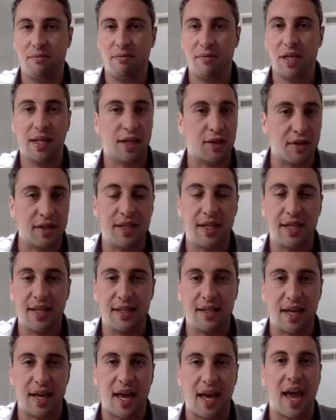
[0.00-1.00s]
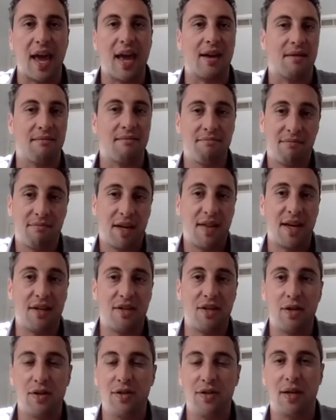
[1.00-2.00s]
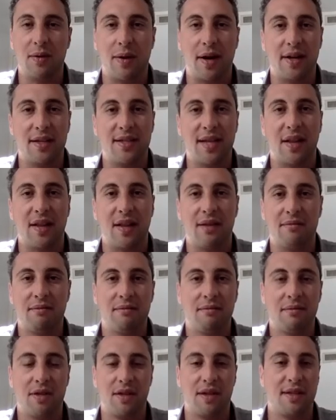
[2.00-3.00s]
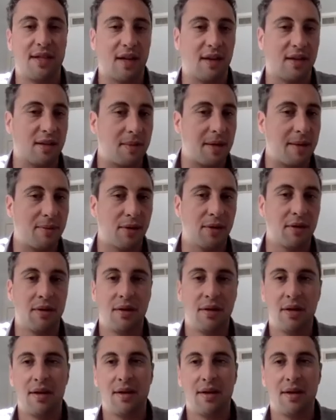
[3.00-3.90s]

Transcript: electricity as they can and then choosing where to sell it do they sell it to people